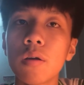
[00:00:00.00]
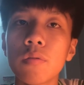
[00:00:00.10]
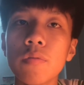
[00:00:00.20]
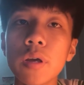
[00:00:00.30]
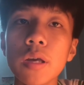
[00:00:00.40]

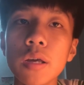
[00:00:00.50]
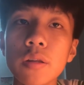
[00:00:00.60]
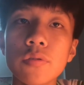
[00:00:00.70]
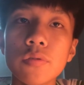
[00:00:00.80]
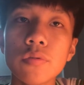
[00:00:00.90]

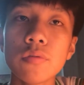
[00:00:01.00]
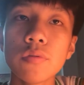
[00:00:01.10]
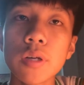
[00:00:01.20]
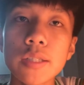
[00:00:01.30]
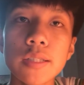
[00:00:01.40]
We
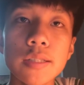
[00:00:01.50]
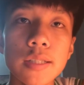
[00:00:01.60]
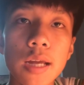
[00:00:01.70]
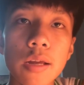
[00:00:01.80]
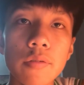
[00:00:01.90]
do
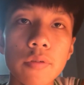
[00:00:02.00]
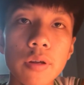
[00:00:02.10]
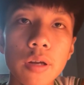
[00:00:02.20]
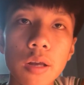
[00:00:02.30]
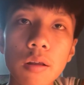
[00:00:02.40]
exercise
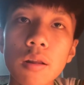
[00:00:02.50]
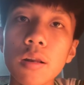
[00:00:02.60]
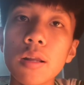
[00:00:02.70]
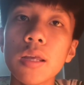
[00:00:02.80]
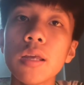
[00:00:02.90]

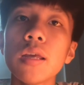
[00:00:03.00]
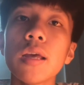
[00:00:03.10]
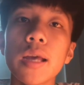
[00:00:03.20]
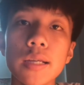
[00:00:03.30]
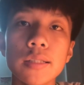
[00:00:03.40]
regularly
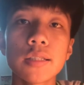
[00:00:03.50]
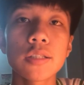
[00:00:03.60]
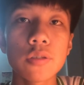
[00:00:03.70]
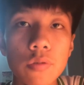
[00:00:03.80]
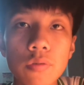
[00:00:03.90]
at the
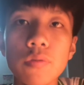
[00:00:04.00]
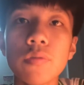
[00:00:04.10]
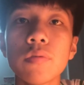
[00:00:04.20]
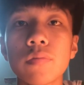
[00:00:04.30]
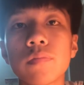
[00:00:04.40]

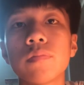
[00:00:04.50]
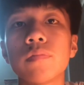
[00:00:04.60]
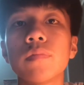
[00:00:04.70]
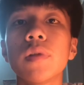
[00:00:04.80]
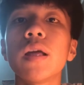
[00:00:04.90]
school,
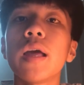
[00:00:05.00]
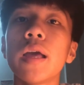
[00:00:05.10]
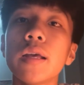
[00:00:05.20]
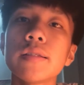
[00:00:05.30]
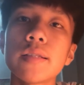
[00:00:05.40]

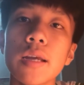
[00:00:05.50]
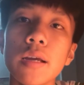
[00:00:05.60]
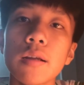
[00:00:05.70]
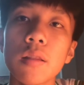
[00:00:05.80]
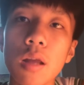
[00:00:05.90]
and
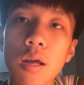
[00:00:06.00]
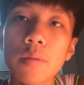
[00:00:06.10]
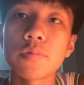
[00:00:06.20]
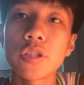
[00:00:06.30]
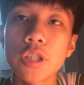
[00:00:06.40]
there are a
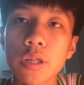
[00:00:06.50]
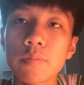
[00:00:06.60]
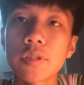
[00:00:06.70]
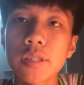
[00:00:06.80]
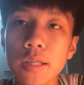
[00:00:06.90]
lot of
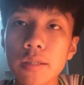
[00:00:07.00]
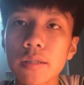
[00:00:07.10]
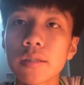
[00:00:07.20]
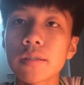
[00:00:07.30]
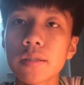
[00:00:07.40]
gym
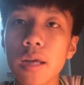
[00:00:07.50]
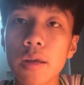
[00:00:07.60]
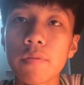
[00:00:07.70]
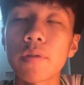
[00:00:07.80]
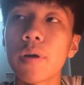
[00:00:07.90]
centers
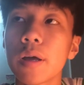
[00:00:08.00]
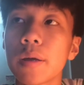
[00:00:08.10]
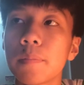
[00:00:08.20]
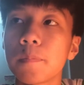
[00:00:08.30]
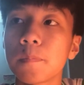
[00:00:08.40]
everywhere.
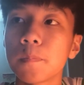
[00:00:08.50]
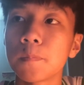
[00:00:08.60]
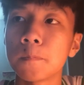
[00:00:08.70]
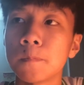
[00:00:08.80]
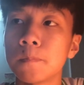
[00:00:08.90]

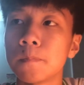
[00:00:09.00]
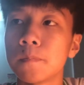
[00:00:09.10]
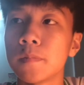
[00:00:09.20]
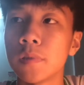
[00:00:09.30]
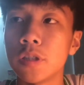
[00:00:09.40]

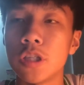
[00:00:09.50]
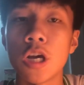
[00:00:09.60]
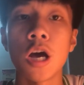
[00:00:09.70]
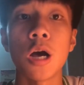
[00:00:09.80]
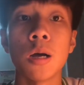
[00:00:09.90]

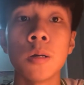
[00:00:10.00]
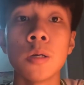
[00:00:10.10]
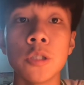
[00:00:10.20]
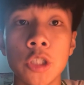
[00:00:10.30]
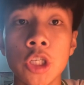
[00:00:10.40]
Yeah,
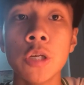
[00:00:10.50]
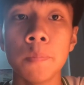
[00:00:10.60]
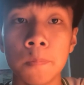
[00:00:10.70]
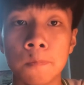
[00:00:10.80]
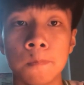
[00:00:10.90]
gym.